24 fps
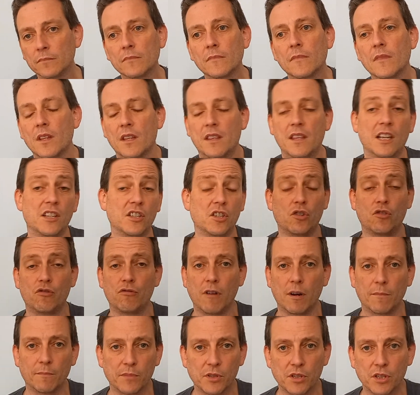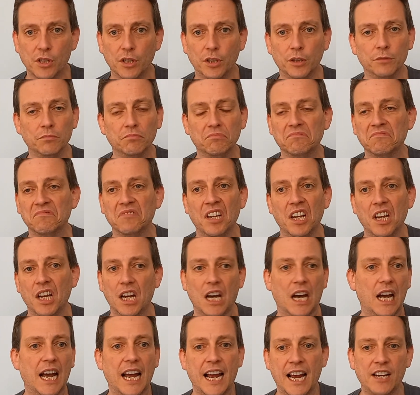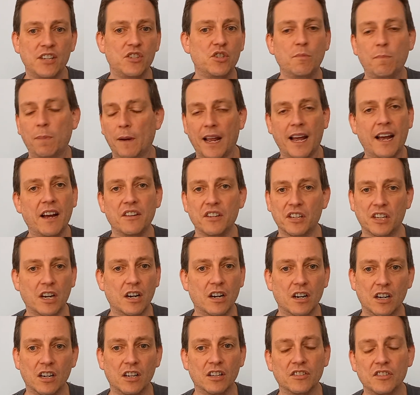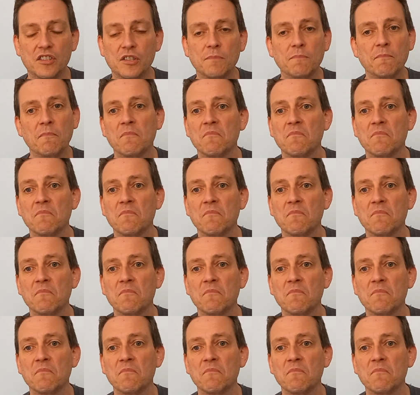There's a trump suit, and you play out your cards.